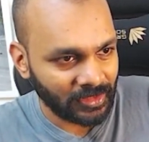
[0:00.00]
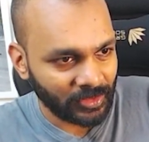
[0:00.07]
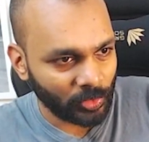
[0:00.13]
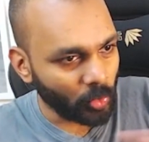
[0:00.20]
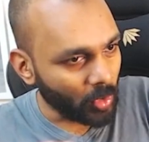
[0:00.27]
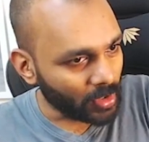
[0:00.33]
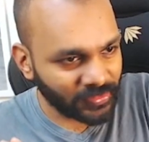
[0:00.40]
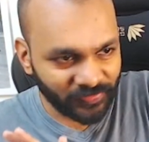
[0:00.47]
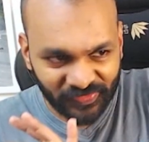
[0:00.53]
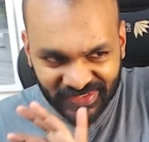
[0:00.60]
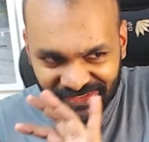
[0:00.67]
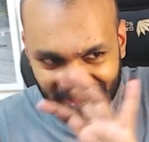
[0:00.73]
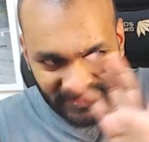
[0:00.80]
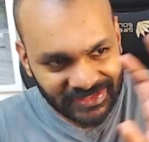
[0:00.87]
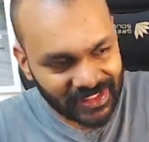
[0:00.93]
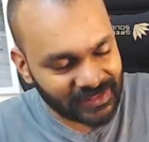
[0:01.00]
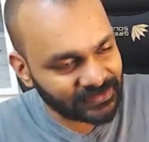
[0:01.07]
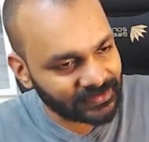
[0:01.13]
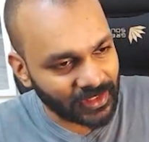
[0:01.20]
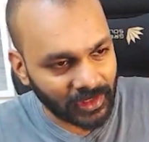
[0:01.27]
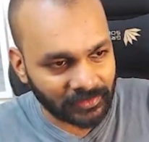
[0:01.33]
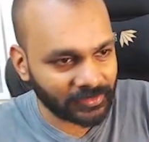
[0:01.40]
quantum physics has
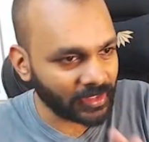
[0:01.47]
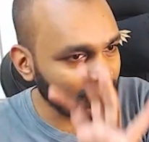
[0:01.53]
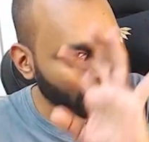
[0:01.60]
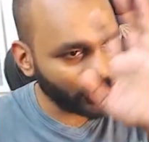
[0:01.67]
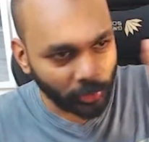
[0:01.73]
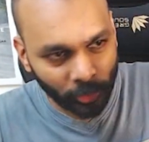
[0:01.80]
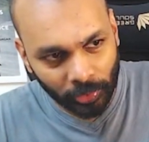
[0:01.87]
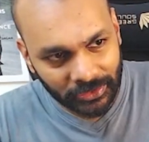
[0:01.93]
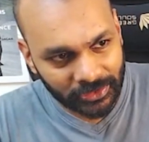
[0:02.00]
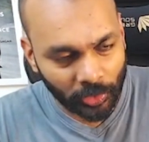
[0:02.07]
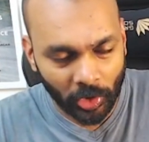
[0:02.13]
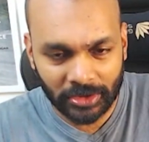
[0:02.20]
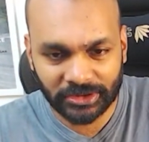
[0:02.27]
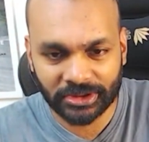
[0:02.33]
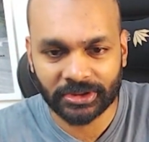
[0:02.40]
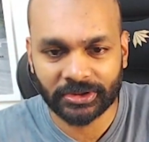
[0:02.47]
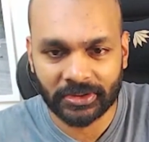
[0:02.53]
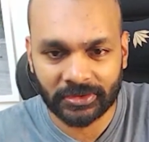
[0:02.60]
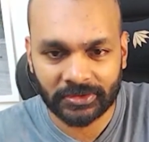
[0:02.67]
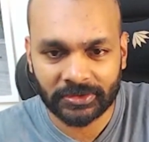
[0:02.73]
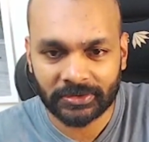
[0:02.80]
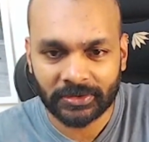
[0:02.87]
nothing to do with
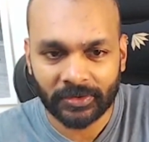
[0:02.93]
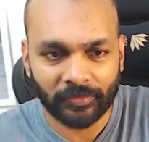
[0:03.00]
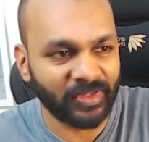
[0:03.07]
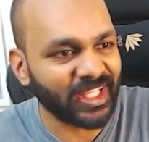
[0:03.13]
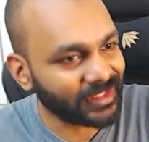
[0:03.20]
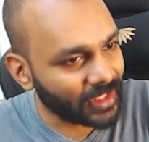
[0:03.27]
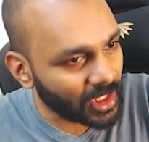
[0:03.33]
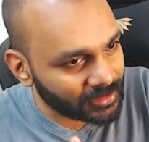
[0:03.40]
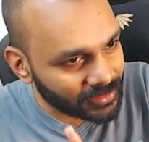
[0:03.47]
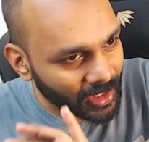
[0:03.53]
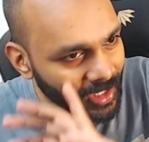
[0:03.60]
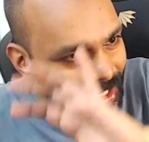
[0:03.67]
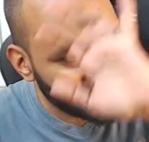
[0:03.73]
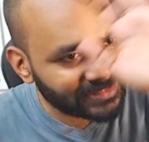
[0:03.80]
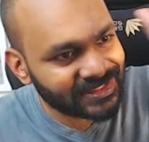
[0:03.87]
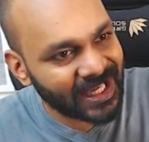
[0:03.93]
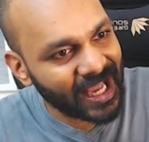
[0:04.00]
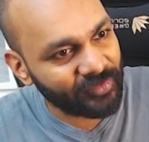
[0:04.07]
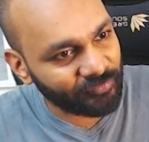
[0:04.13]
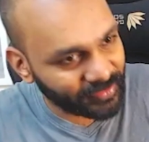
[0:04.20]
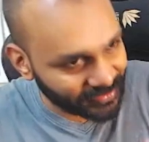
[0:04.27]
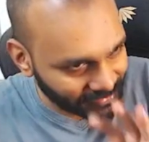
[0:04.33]
consciousness vedanta has
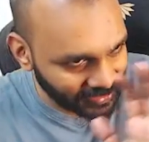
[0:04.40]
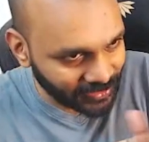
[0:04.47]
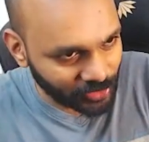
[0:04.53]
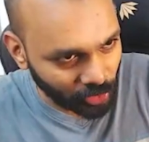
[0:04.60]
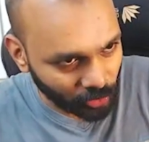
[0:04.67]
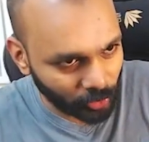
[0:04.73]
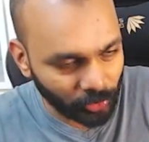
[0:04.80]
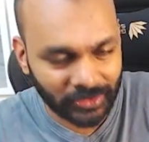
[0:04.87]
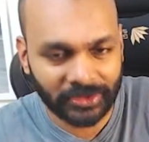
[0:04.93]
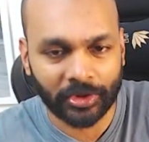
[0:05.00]
everything to do with